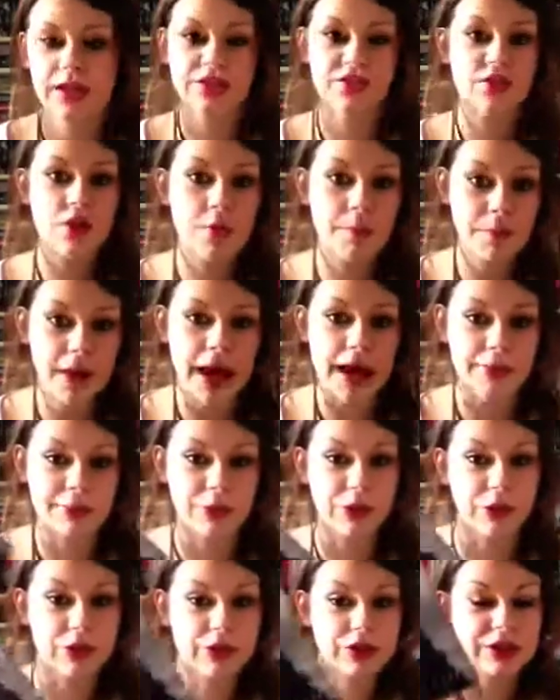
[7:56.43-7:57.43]
not a bad
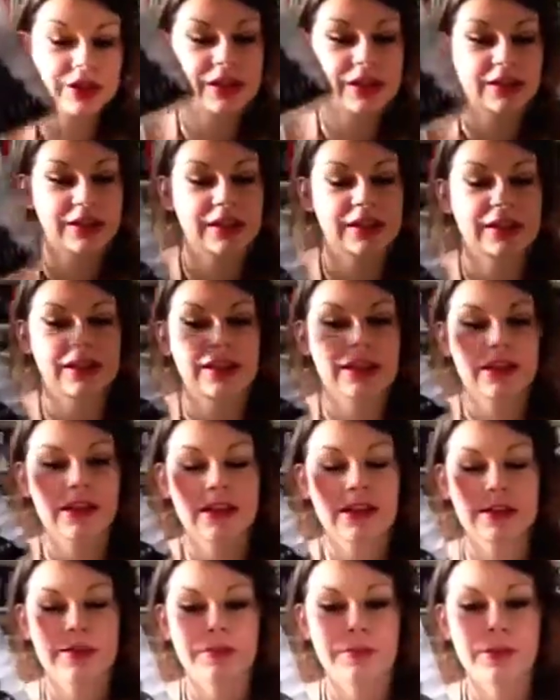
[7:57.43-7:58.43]
book,
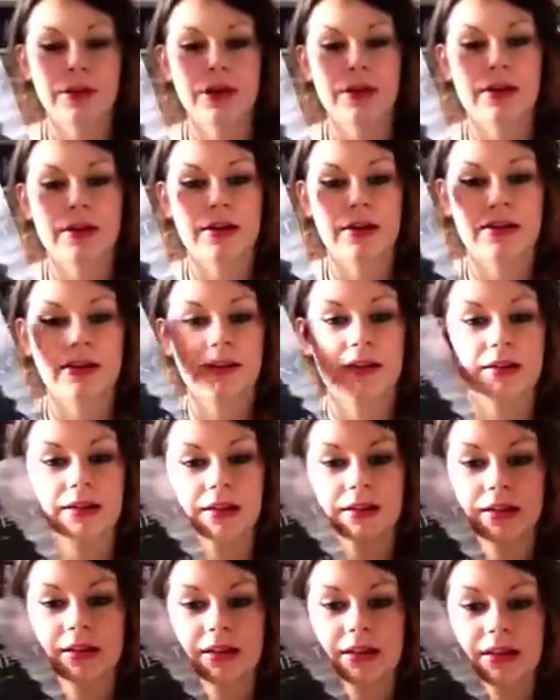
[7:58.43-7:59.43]
but
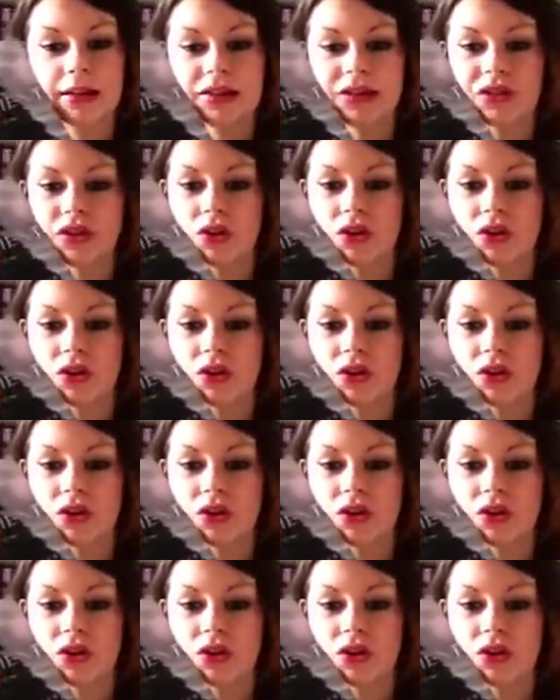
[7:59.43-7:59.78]
it's